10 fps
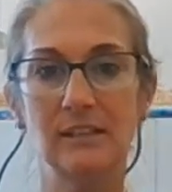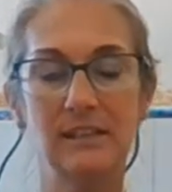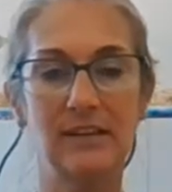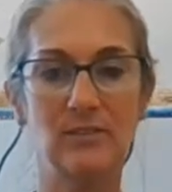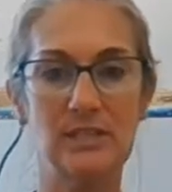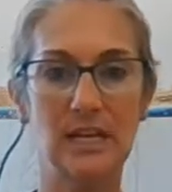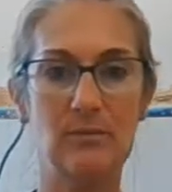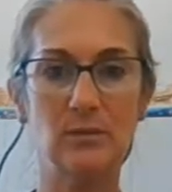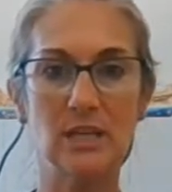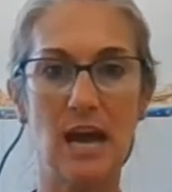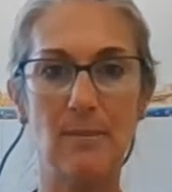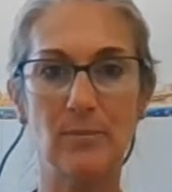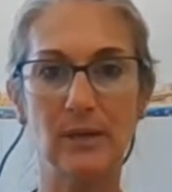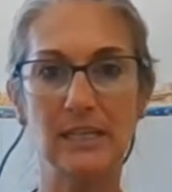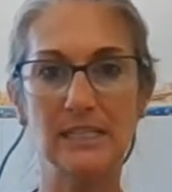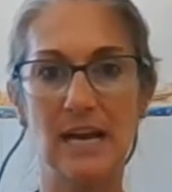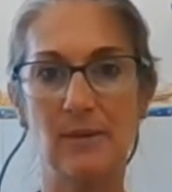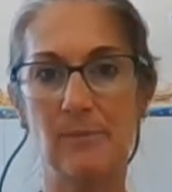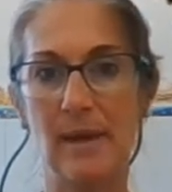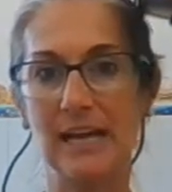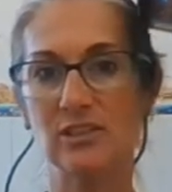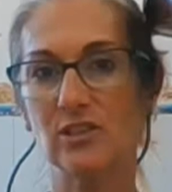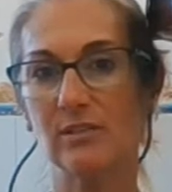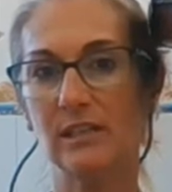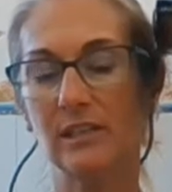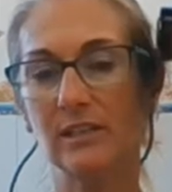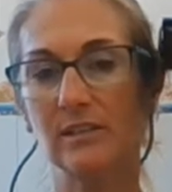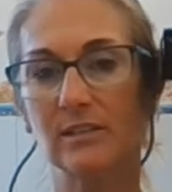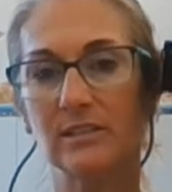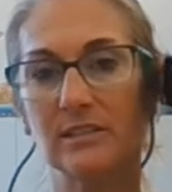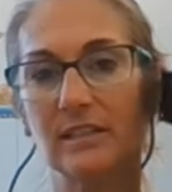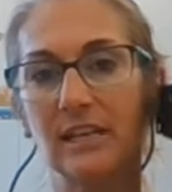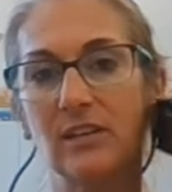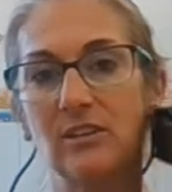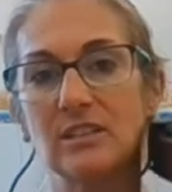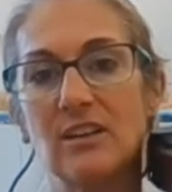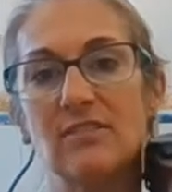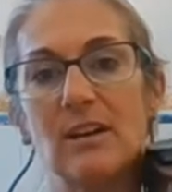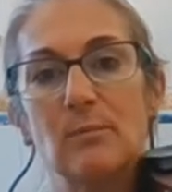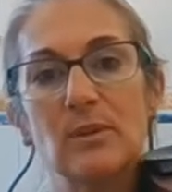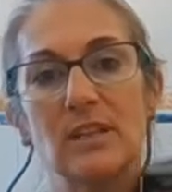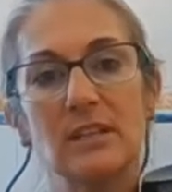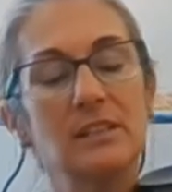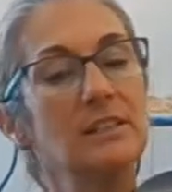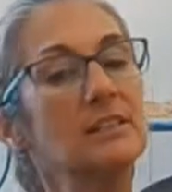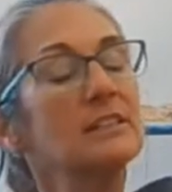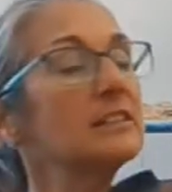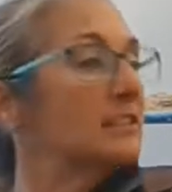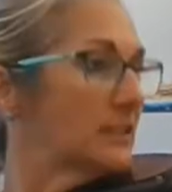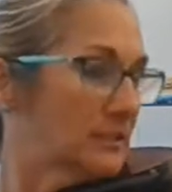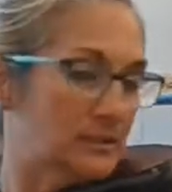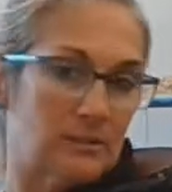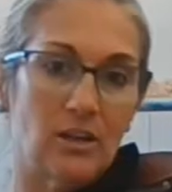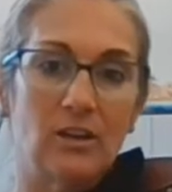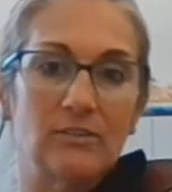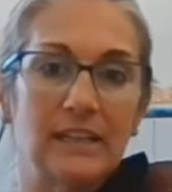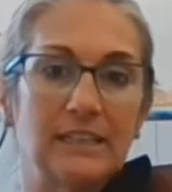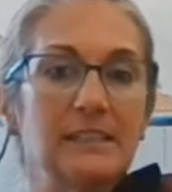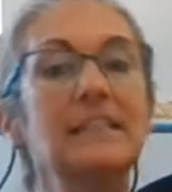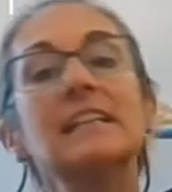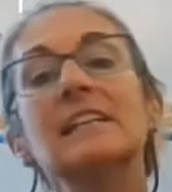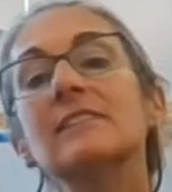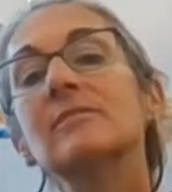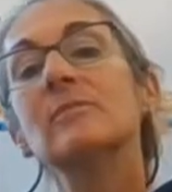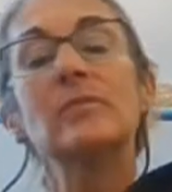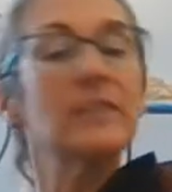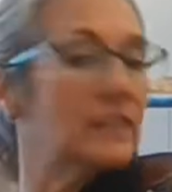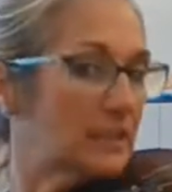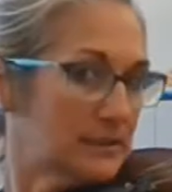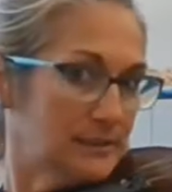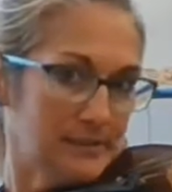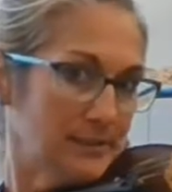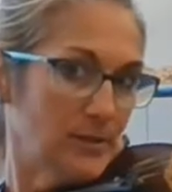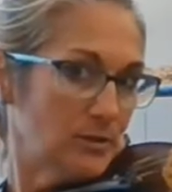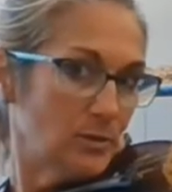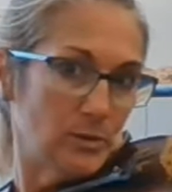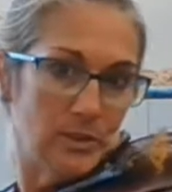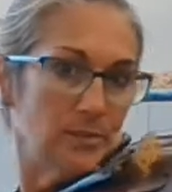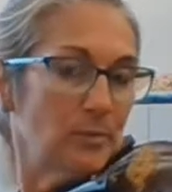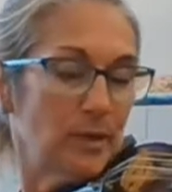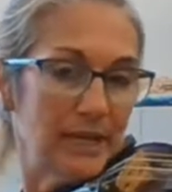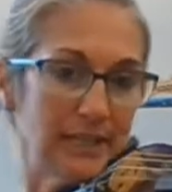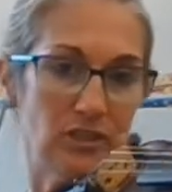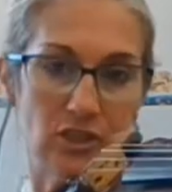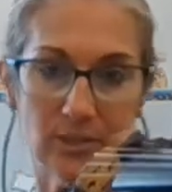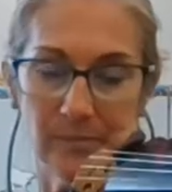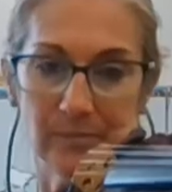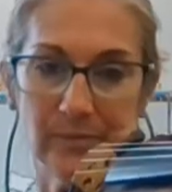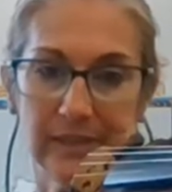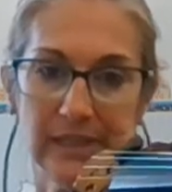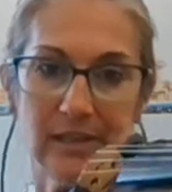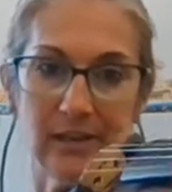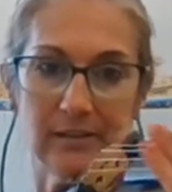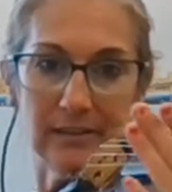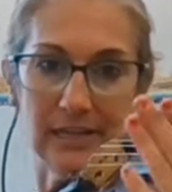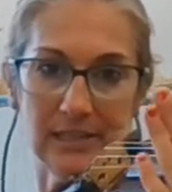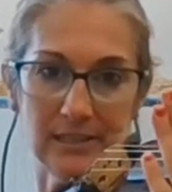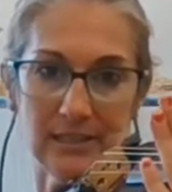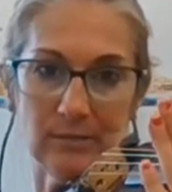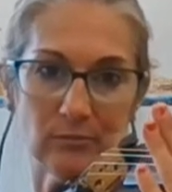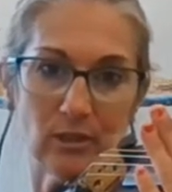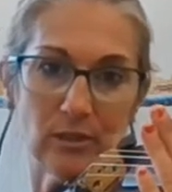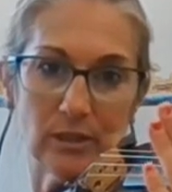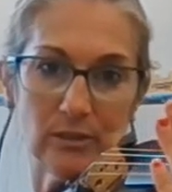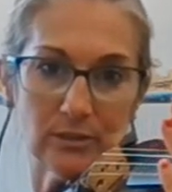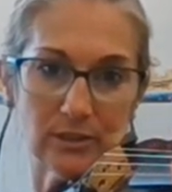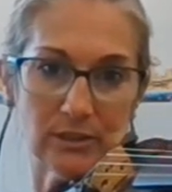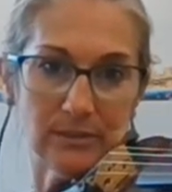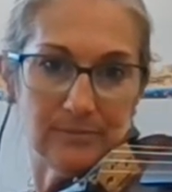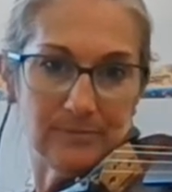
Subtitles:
Level tabletop. Bring it down past your ears. Setting yourself up with a tall violin. Nose towards your bridge. All right, thumb roller coaster.